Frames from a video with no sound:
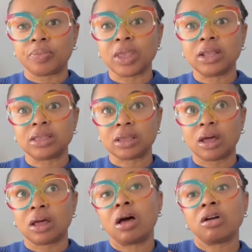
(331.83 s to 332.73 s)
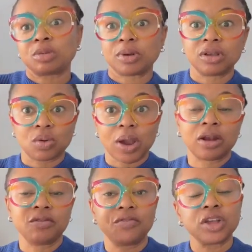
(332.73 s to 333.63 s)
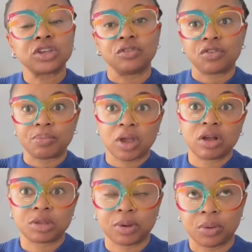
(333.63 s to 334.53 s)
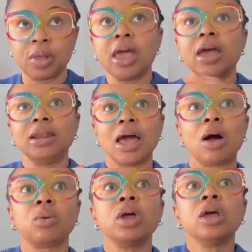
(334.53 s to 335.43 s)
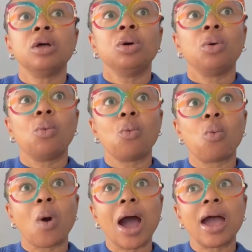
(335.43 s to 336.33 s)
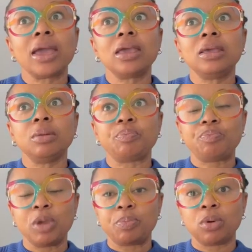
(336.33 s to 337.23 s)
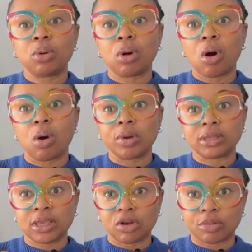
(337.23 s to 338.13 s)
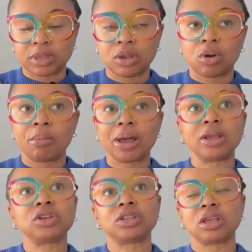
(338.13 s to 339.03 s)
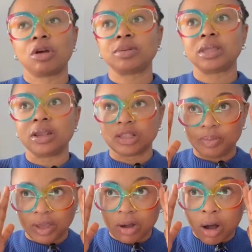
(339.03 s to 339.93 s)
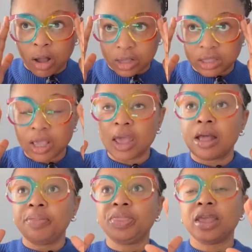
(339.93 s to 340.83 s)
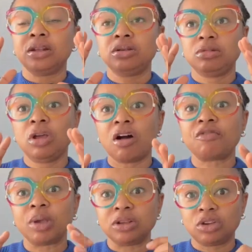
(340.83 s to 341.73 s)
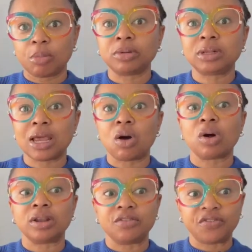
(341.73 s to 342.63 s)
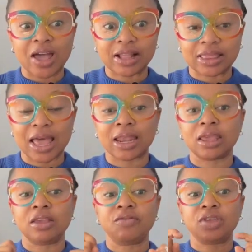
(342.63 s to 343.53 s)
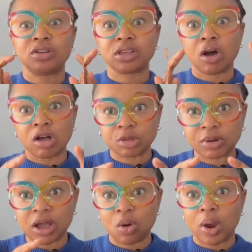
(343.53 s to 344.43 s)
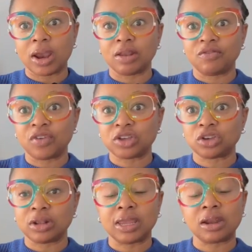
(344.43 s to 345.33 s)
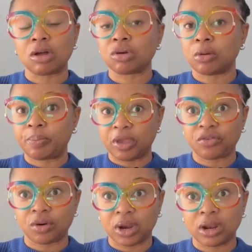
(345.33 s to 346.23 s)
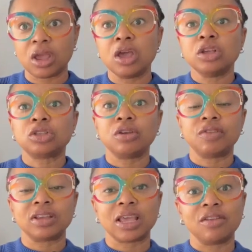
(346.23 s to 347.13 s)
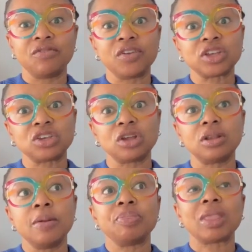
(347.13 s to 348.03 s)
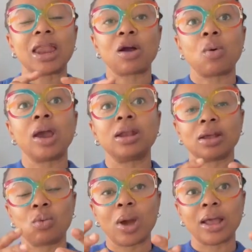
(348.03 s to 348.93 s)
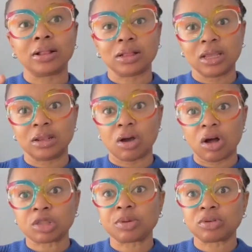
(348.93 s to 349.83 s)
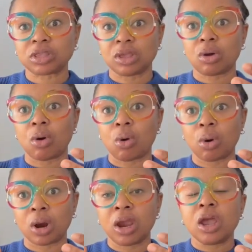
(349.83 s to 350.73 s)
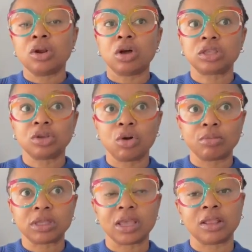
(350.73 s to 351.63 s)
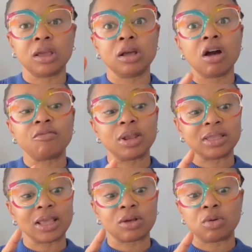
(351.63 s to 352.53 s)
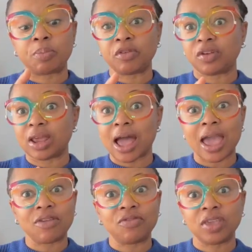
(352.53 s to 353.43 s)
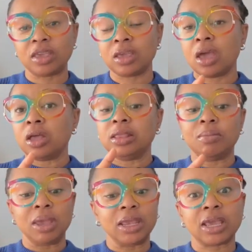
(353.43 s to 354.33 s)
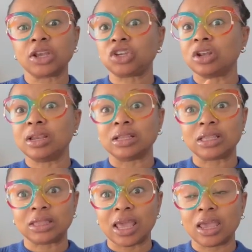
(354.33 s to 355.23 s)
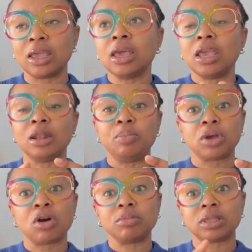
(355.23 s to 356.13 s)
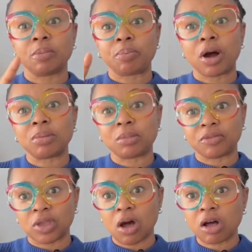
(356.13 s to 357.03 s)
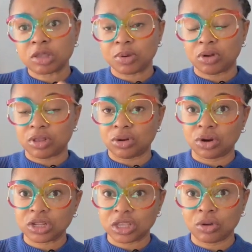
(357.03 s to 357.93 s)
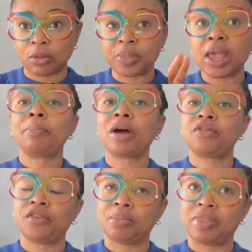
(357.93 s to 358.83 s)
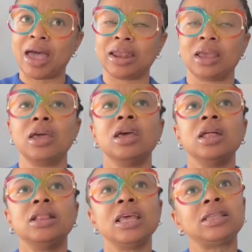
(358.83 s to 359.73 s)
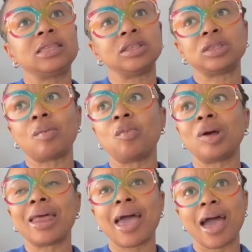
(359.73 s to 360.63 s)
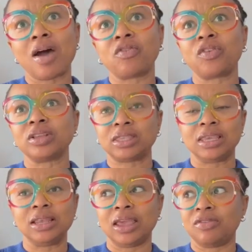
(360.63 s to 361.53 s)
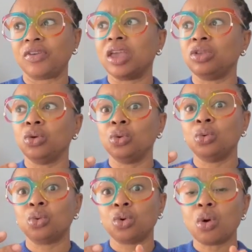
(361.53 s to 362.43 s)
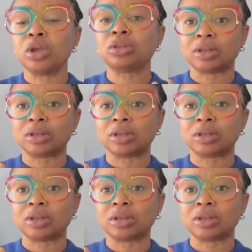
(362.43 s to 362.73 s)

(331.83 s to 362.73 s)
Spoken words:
it's a hospital acquired infection from the hospital. Now, why people always get upset or managers get upset is because the government doubled down on the fact that if there's a hospital acquired infection, they're not going to pay for it. So if there's an infection that acquired while in the hospital stay or nursing home stay, the government is not going to pay for the IV, the medication, the stay. It becomes the problem of the hospital or the nursing home. Apart from that, let's say someone have a C. diff and you go into